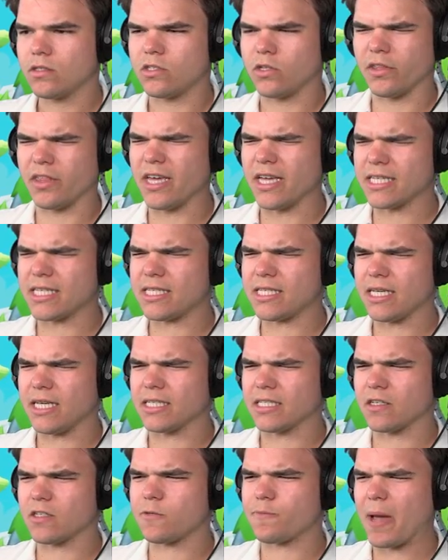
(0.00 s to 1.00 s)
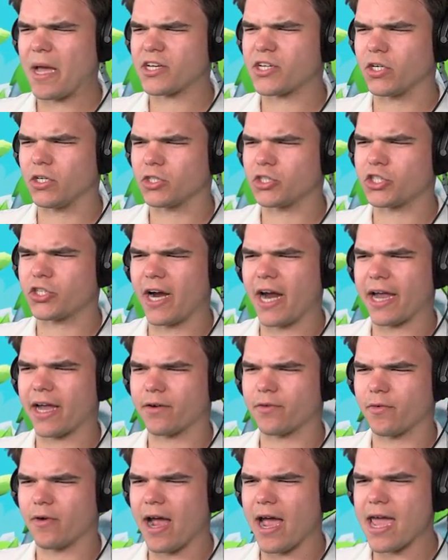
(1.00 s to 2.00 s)
So this is a special trick,
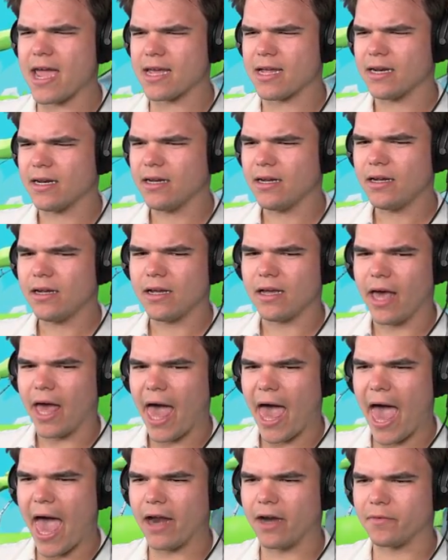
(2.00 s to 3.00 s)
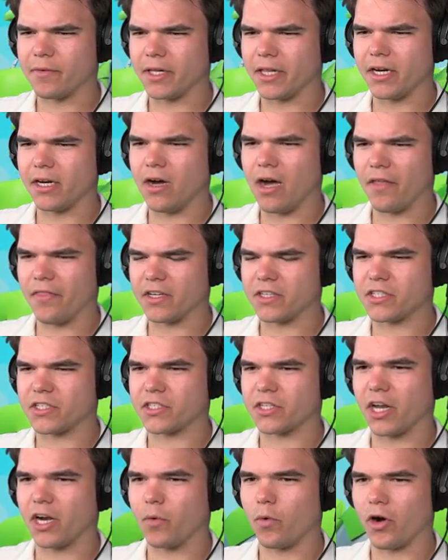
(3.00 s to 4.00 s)
right? I don't really know how this
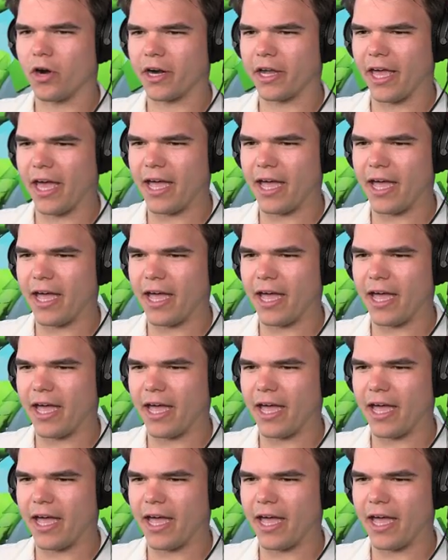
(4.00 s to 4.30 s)
is gonna work,